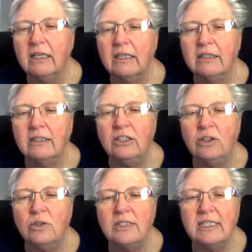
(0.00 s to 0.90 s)
Do you
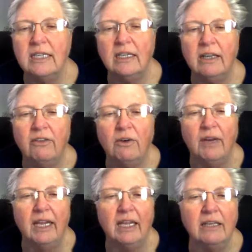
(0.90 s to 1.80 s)
see another
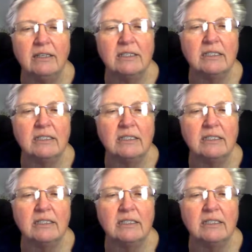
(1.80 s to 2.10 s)
ant?